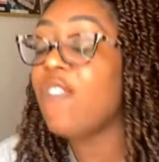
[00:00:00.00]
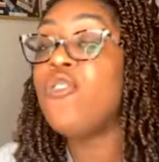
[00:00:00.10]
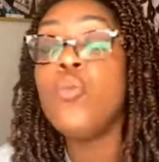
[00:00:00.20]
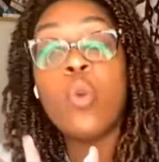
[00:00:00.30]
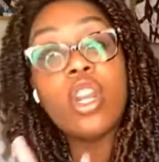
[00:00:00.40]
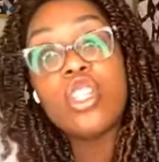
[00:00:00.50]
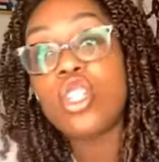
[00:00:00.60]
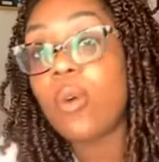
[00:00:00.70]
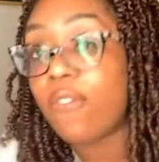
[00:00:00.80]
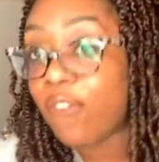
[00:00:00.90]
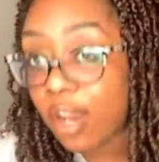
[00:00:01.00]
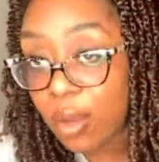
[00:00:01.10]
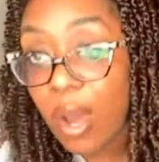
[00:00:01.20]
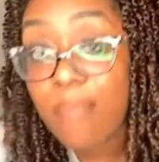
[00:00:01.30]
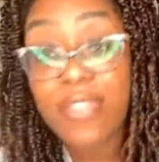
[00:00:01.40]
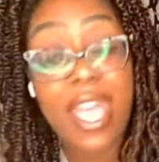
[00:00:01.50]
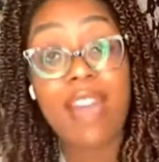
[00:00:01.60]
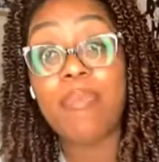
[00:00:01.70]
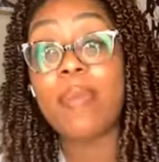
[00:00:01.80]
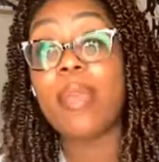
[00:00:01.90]
If you want to do a follow-up, there
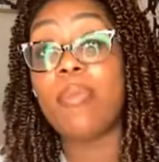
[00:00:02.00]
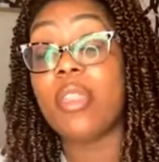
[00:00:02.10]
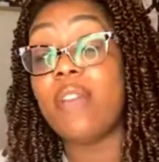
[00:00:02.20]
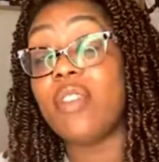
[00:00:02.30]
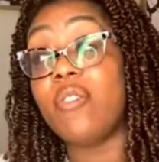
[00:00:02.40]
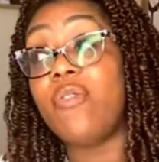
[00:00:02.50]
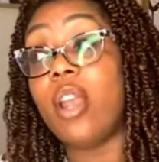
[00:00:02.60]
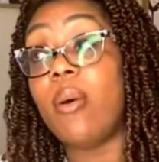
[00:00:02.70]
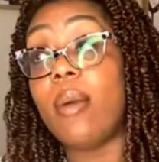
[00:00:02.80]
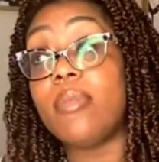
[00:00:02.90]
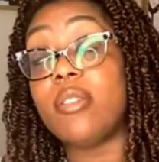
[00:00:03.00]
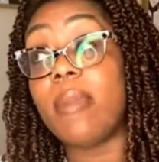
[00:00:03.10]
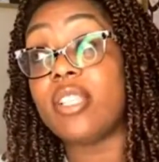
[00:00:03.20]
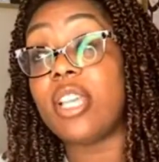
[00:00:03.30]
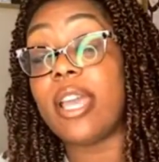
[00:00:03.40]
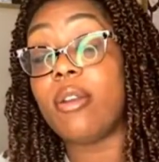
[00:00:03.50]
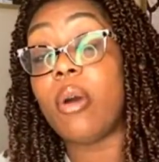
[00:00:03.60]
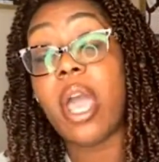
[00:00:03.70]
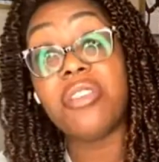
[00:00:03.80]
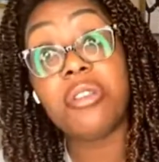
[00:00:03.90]
have been people that have done follow-ups on my channel.
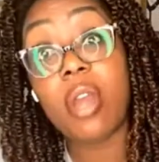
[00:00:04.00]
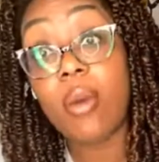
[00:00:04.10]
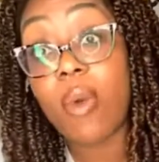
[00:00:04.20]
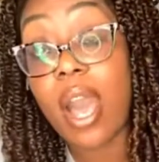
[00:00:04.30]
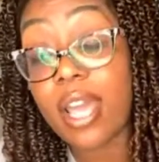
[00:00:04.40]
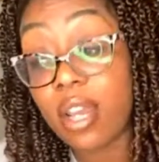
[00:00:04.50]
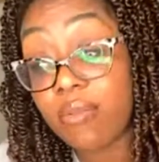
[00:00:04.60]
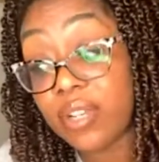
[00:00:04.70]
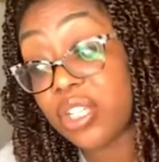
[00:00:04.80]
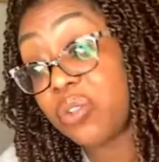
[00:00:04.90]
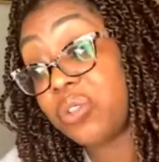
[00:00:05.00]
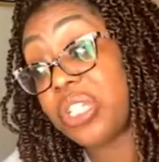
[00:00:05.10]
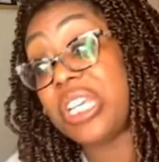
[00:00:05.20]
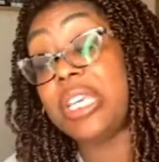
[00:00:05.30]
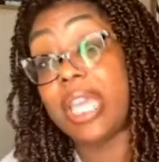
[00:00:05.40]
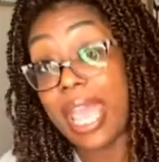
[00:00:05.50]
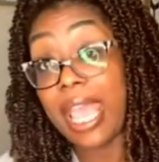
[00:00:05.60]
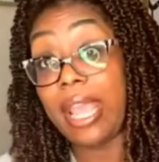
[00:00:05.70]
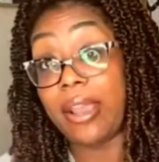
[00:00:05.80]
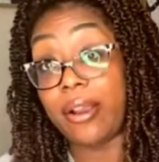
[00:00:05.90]
And you know what? I don't really usually
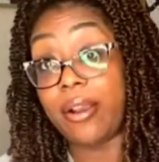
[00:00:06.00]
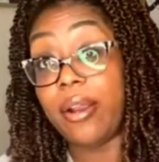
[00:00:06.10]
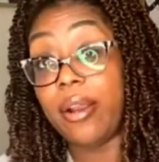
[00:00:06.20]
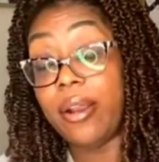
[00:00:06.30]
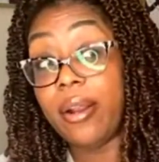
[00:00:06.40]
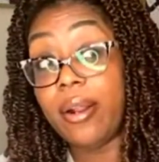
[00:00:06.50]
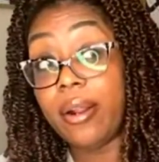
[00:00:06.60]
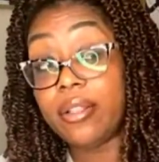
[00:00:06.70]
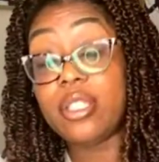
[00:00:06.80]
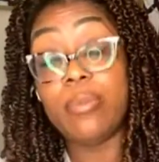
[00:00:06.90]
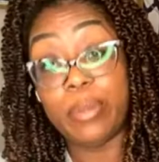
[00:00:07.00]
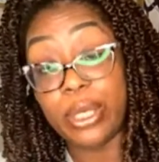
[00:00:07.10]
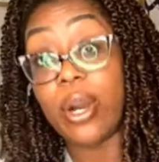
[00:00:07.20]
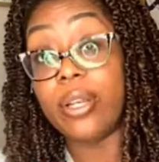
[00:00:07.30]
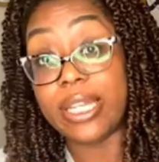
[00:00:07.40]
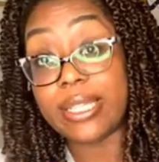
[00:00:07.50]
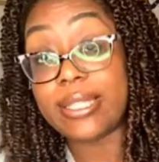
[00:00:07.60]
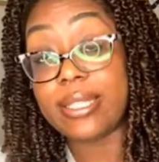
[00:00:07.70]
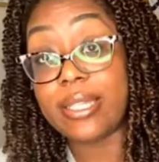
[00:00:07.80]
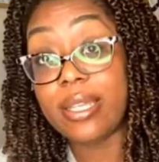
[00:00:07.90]
care, to be honest.
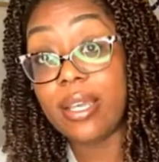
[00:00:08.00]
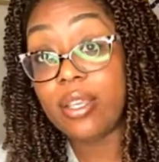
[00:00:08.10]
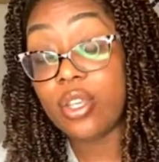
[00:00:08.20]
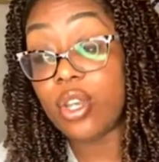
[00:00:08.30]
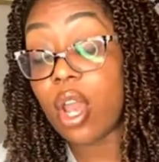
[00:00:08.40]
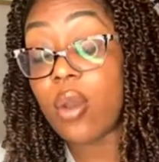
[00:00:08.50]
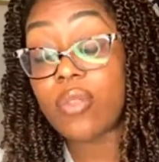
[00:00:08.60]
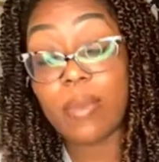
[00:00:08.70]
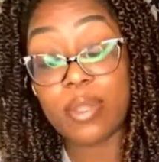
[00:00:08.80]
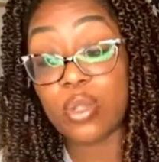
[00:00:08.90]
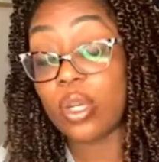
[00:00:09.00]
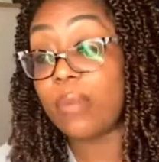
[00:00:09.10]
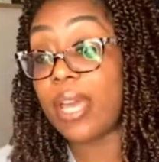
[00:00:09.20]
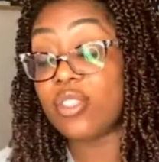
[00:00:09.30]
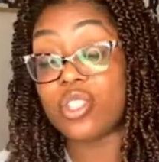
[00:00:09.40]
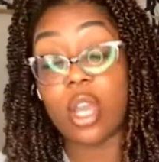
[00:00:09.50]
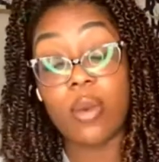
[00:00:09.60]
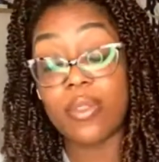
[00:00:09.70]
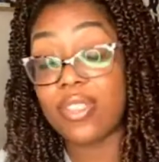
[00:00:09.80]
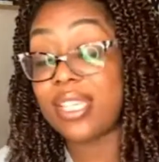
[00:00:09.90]
You know, they be talking about the
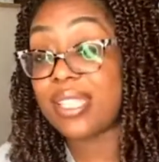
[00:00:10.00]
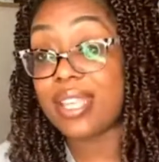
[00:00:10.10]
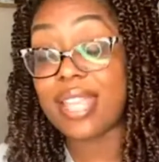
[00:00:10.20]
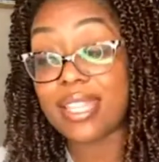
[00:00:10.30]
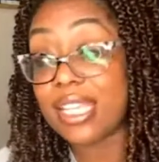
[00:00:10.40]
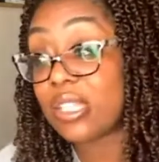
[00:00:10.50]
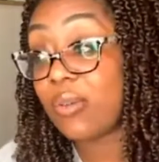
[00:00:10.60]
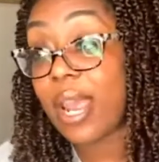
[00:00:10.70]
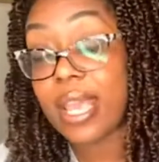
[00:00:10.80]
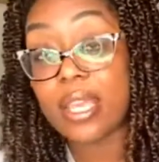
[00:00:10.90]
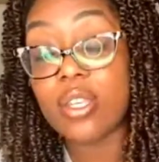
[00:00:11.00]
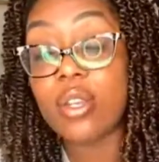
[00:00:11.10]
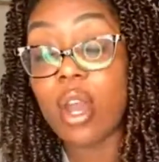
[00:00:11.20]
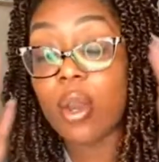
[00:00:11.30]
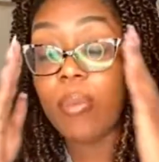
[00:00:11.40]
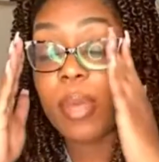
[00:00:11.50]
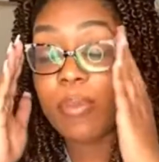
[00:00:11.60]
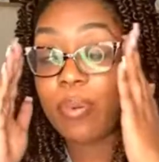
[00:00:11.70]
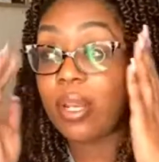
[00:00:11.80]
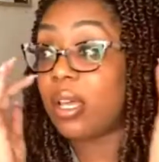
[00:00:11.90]
show and things like that. That's great. You know,
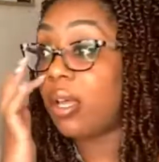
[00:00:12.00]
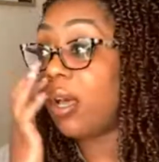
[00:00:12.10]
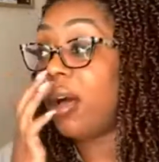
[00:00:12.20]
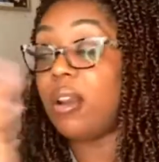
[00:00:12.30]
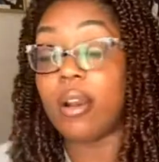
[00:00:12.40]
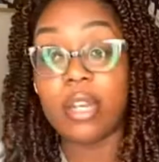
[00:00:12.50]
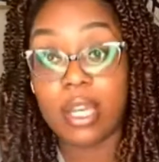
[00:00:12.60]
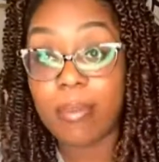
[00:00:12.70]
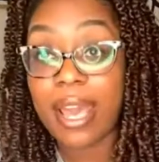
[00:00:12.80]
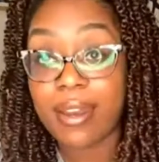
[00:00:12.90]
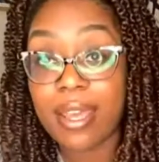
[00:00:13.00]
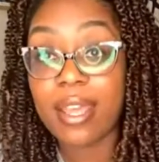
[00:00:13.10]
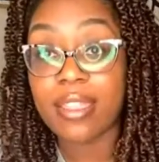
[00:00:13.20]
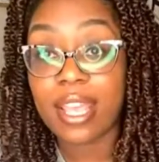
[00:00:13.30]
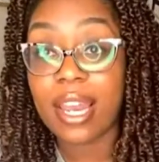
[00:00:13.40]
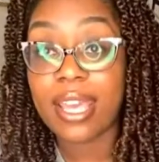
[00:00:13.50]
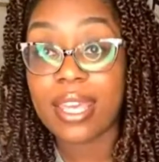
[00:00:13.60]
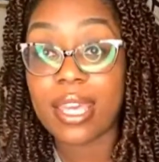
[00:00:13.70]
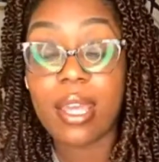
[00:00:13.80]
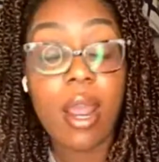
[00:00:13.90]
people are learning about it and they
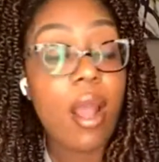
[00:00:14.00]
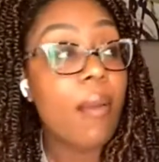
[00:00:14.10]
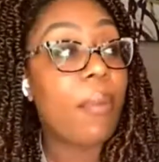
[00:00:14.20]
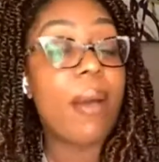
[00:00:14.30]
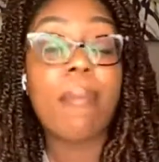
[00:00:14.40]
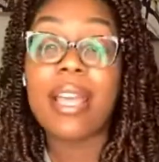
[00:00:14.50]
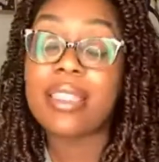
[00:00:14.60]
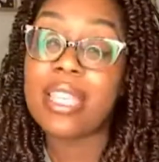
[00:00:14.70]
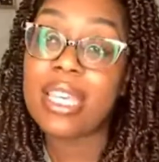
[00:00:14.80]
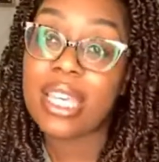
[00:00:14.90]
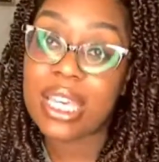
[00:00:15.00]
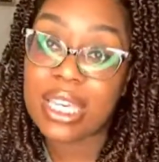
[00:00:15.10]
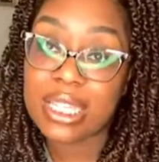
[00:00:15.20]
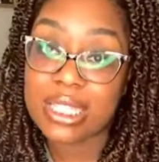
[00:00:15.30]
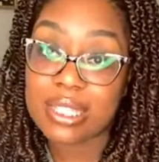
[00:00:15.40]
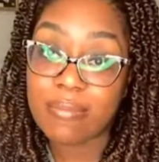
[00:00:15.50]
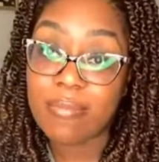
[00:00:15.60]
like it. But my thing is